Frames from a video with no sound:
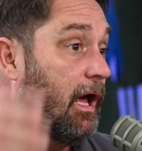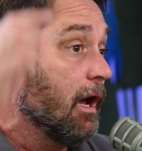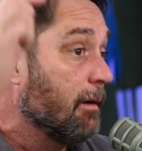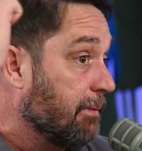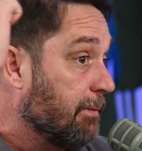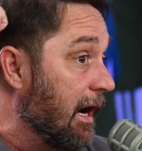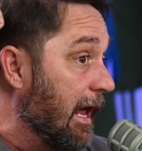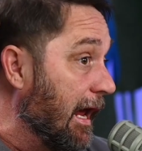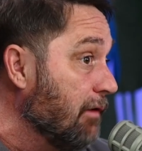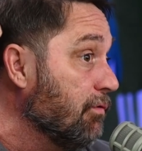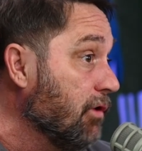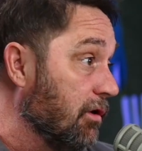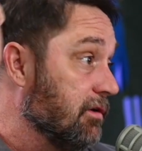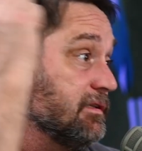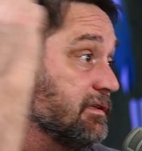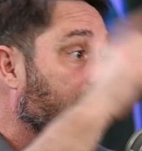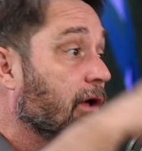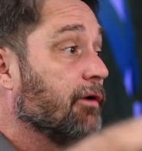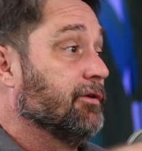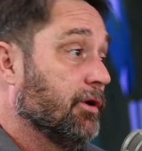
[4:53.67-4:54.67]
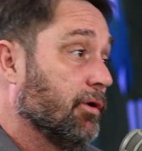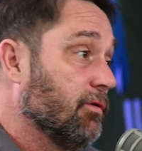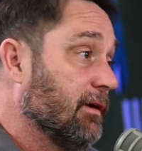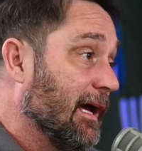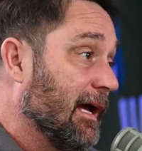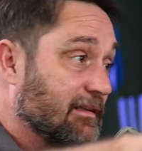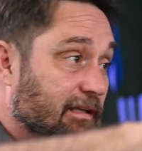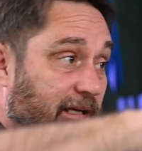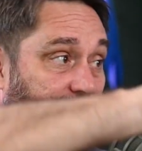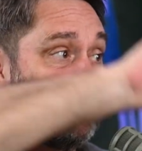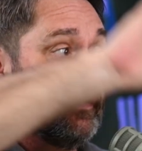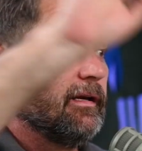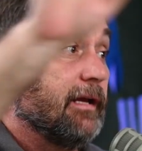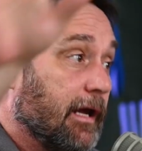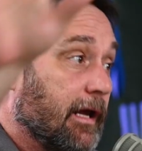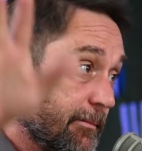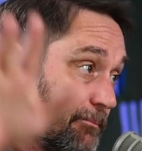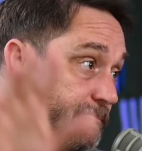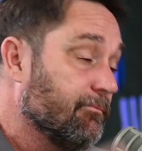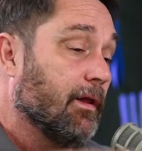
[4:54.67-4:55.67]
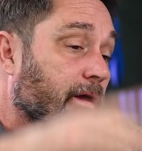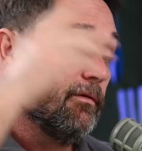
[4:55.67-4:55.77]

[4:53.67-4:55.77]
But I will tell you, at the end of the day,